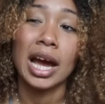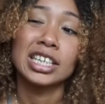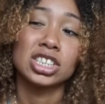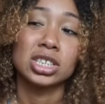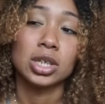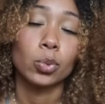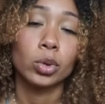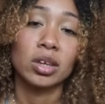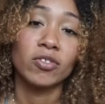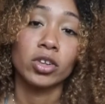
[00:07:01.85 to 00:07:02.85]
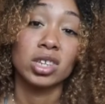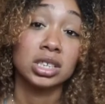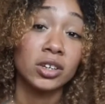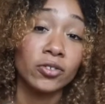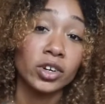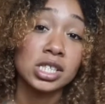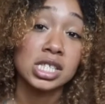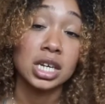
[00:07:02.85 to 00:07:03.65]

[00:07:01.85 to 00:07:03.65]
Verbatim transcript: I just didn't really feel the difference.